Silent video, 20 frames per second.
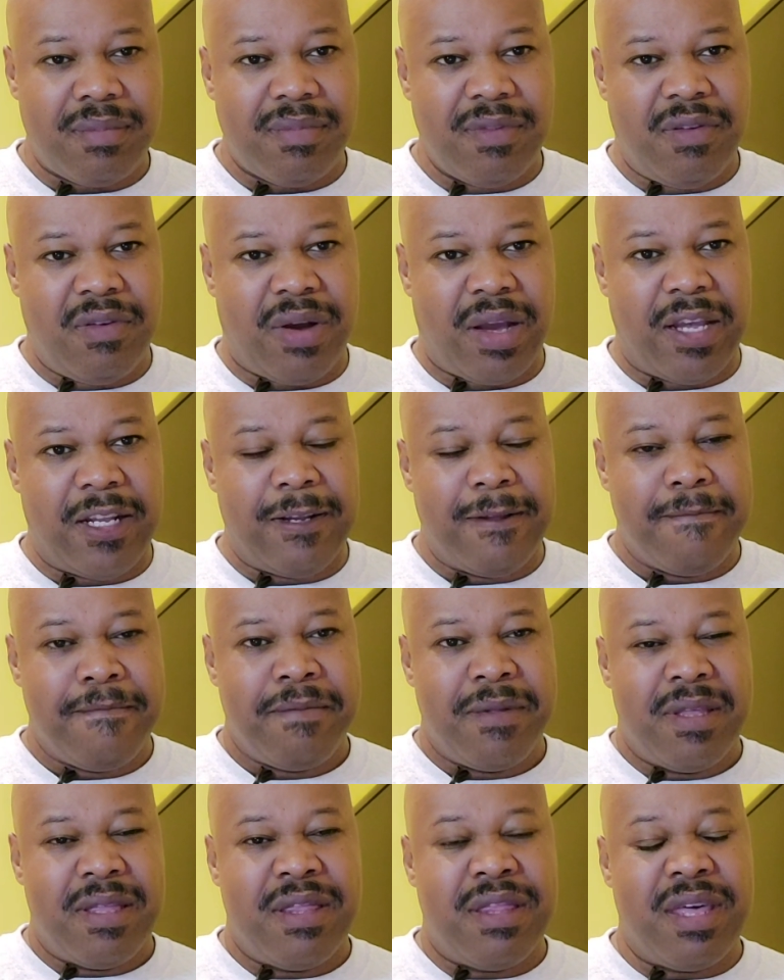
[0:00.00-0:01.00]
Right?
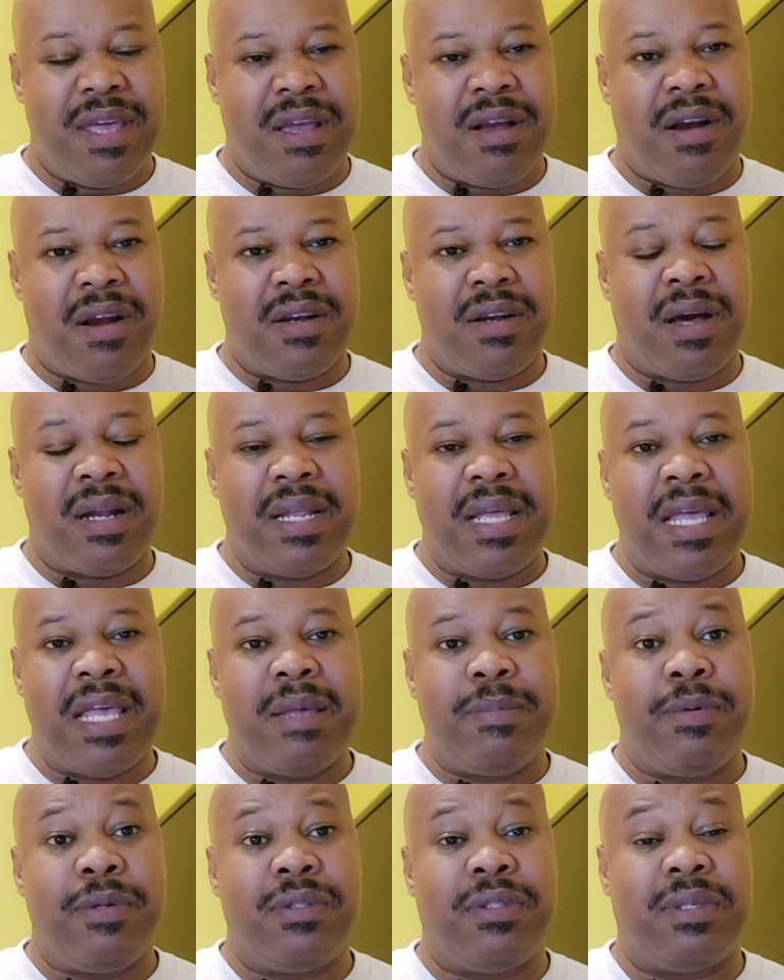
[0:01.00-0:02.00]
They are not
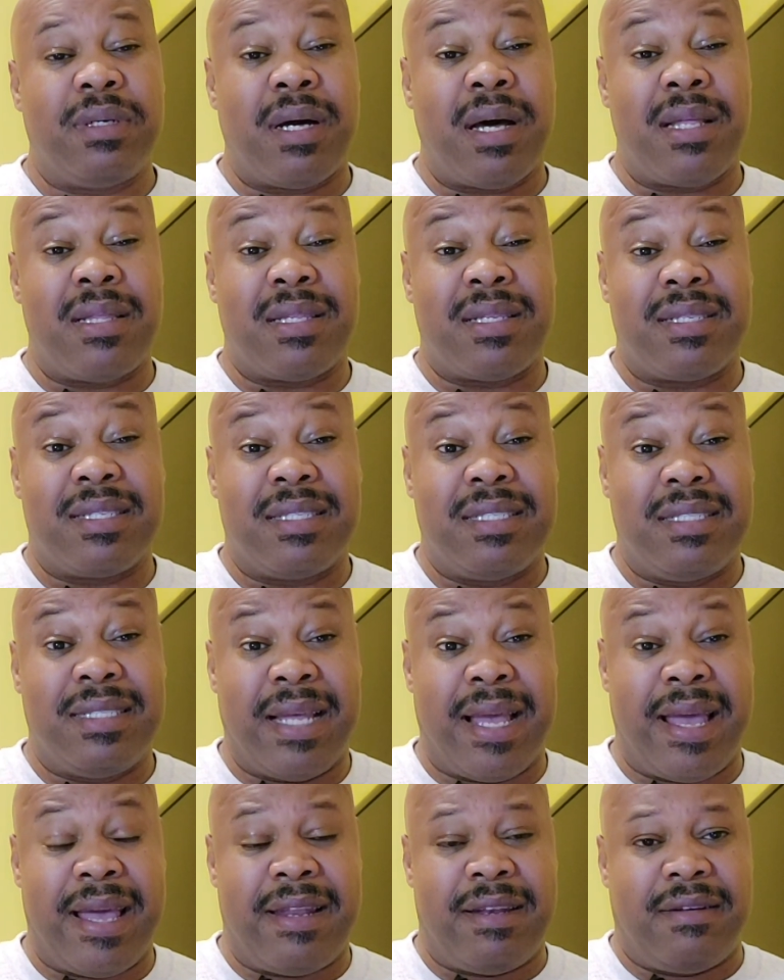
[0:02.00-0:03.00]
able to
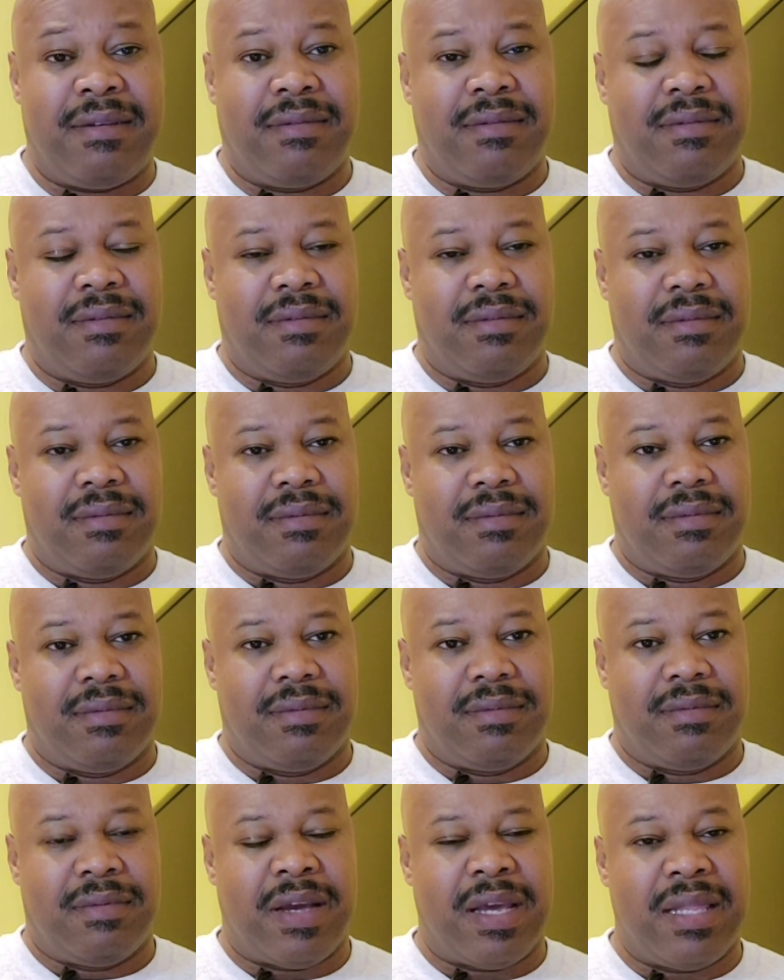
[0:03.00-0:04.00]
understand.
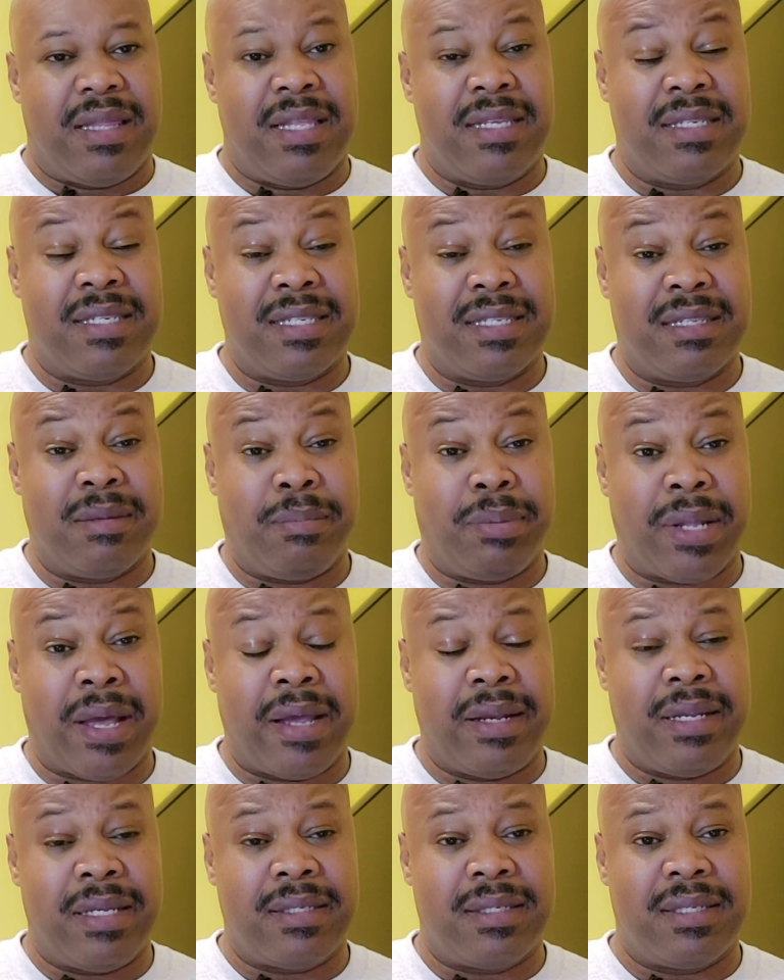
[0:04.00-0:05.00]
Right? This is the
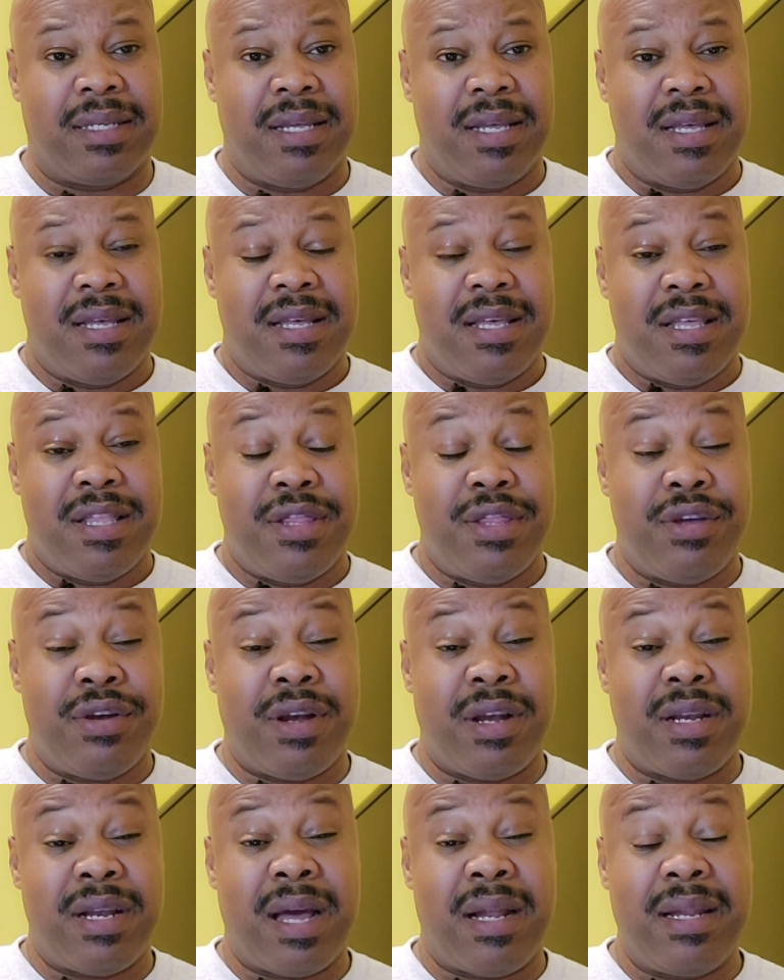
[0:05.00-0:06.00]
blindness. They
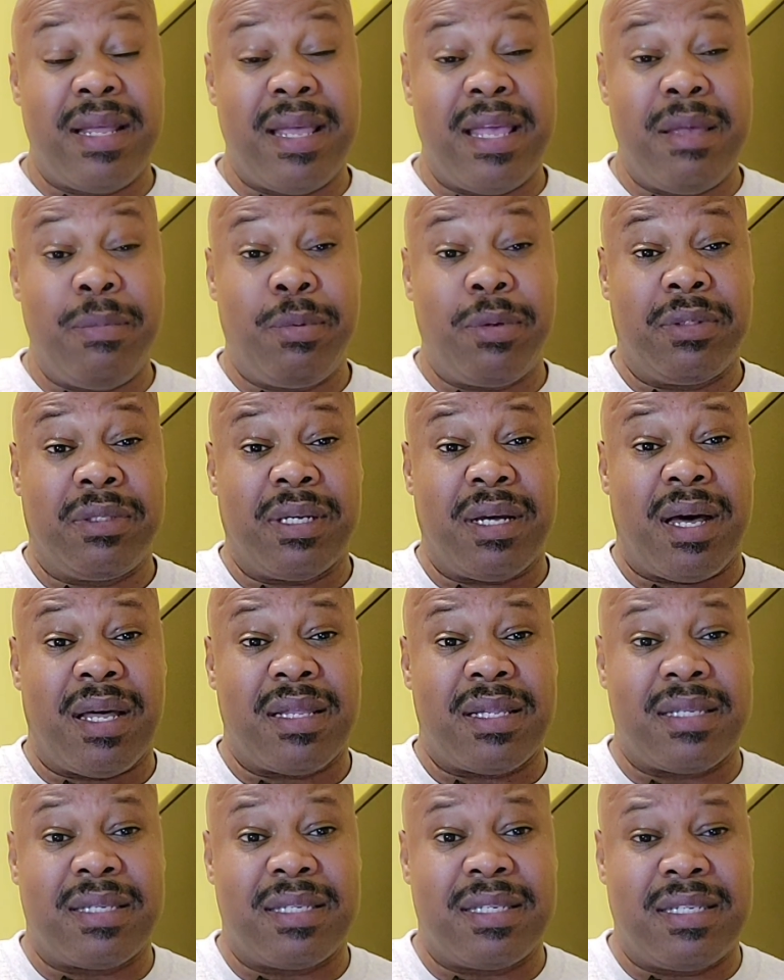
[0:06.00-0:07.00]
are not able to
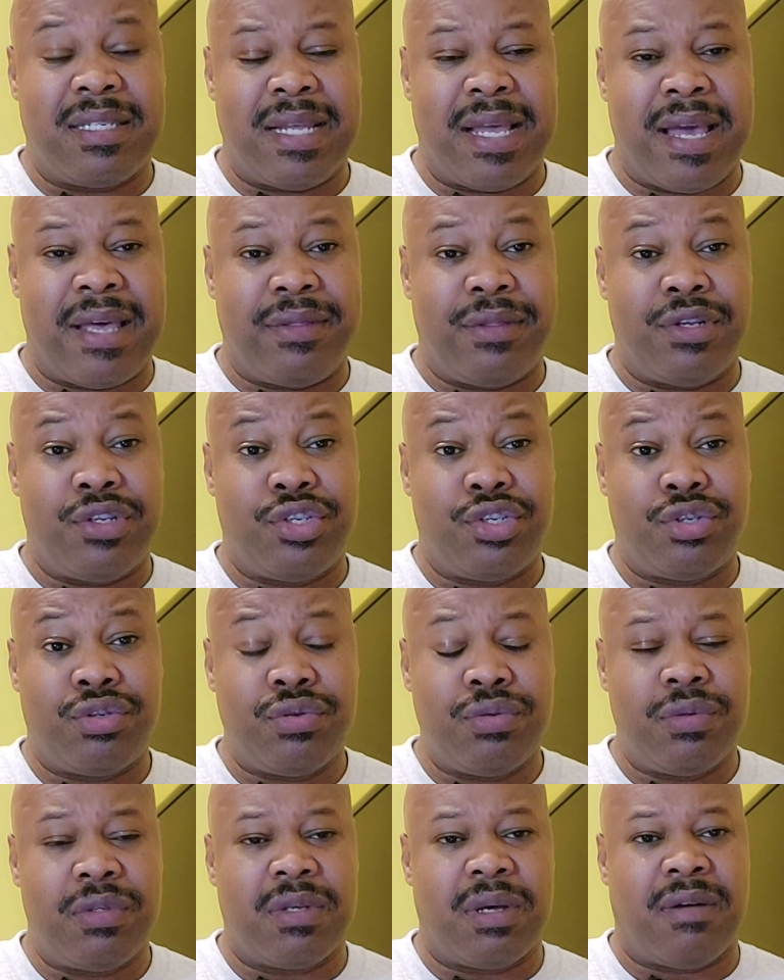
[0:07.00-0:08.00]
understand the
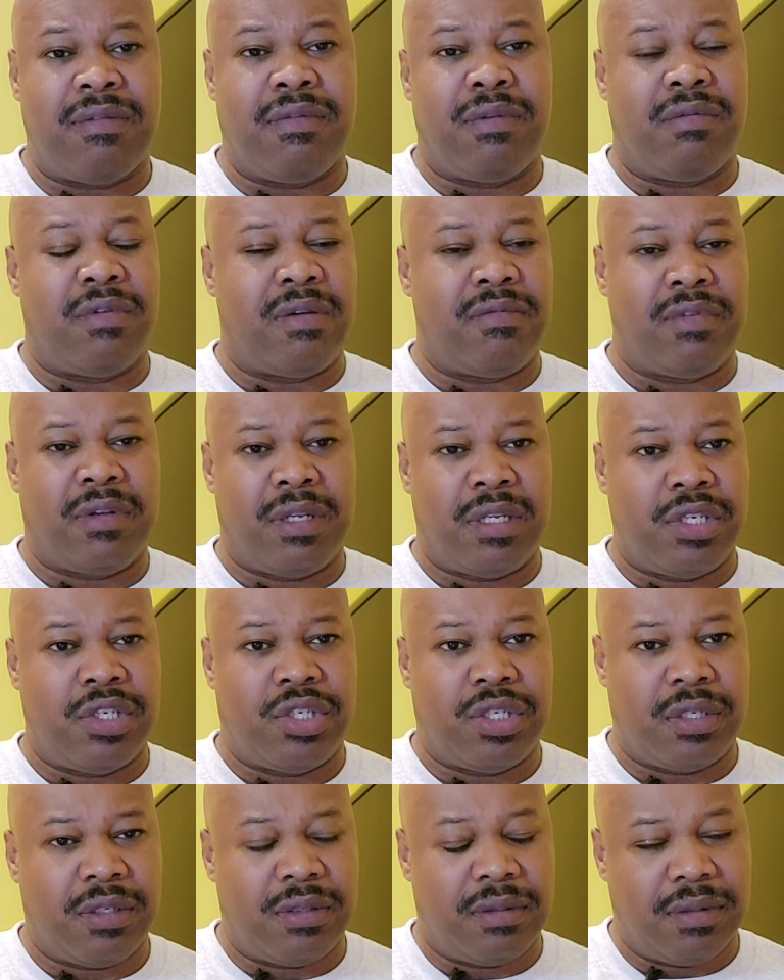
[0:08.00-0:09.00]
truth of the
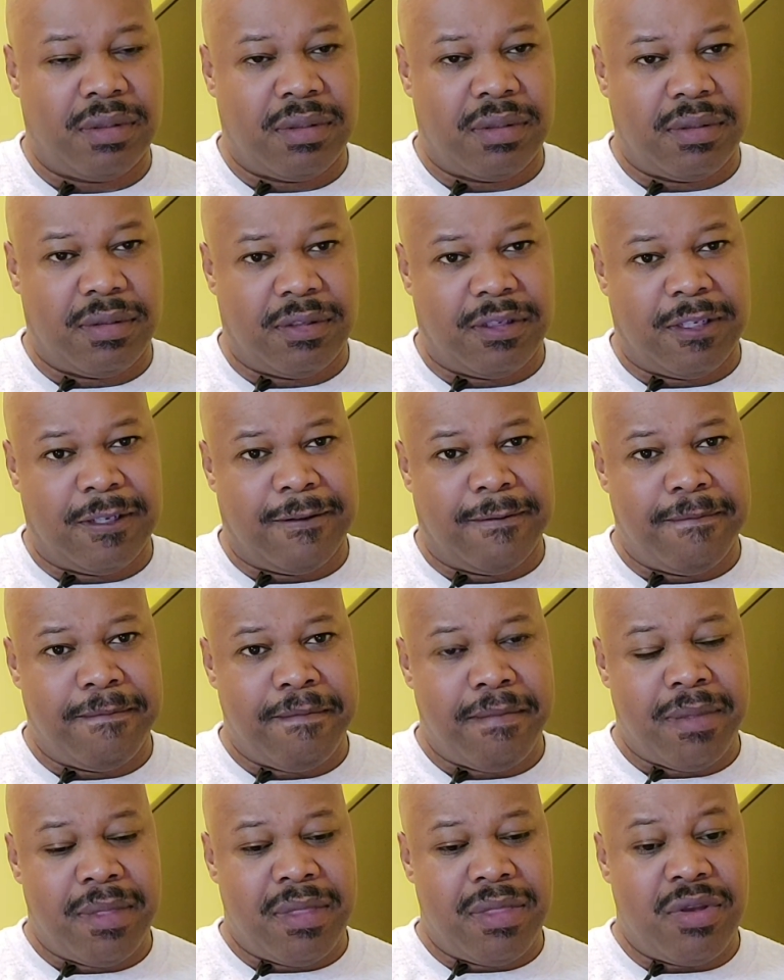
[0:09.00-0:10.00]
revelation.
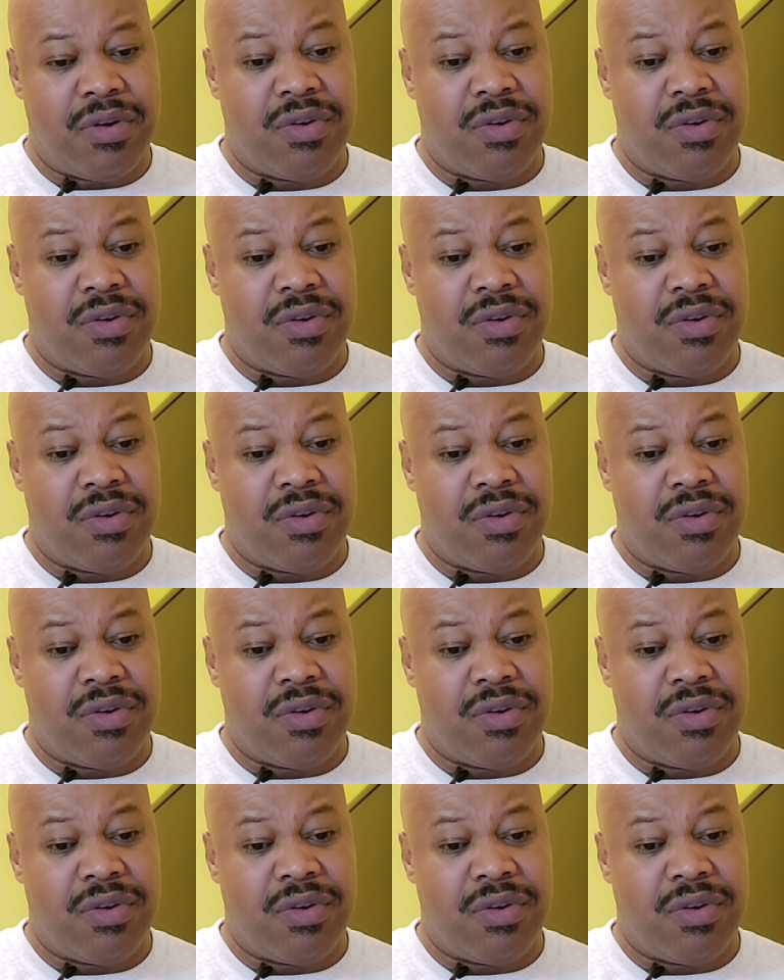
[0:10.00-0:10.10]
They're